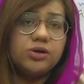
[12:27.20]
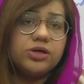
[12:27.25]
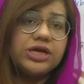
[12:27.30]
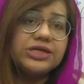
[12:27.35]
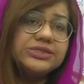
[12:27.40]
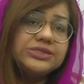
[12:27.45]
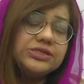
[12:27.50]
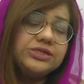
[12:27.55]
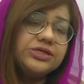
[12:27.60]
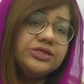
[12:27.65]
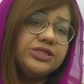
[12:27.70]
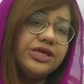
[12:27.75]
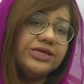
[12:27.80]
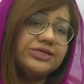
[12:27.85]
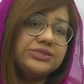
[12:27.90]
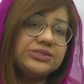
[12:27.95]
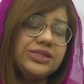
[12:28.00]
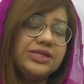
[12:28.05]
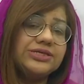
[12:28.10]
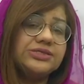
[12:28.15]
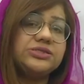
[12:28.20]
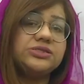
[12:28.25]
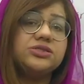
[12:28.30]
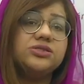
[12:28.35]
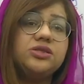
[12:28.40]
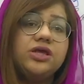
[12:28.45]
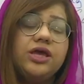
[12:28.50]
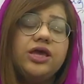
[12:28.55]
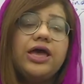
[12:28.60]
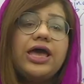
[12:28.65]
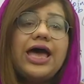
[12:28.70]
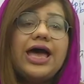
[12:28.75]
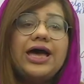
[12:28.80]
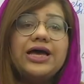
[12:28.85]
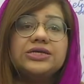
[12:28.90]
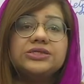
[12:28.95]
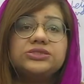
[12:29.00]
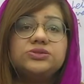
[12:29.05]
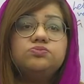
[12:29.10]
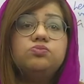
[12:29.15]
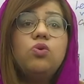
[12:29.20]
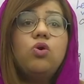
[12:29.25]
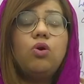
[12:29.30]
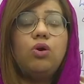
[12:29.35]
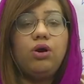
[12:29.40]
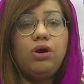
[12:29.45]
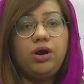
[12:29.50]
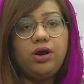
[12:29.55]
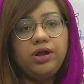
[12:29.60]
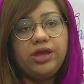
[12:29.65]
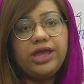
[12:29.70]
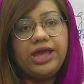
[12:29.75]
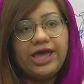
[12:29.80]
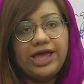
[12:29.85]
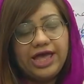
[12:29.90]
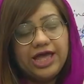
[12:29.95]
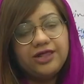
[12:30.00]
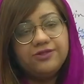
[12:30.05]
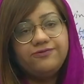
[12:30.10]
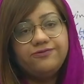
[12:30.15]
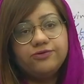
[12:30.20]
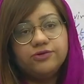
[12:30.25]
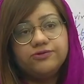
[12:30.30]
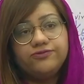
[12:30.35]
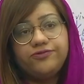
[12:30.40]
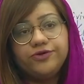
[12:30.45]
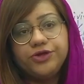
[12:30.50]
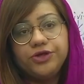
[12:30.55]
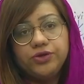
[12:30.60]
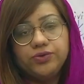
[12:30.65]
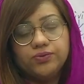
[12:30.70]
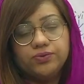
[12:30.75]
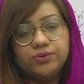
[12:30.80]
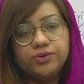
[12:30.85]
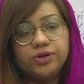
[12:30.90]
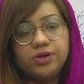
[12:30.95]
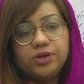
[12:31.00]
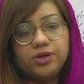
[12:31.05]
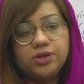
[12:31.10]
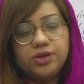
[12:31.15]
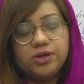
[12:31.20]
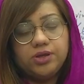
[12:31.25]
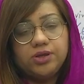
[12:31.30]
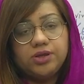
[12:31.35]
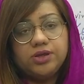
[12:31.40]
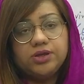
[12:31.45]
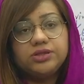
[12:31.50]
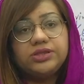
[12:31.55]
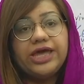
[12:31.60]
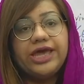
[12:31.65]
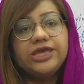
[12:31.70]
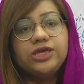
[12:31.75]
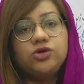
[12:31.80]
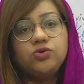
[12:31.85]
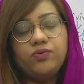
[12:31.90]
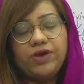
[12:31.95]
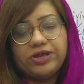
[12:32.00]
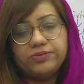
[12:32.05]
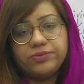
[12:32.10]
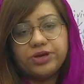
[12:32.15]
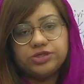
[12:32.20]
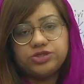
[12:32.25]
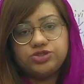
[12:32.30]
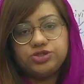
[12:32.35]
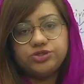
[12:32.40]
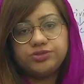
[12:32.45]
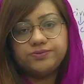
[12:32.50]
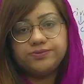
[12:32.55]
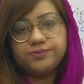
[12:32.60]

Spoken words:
considered this lesson as more helpful for you. Thank you very much.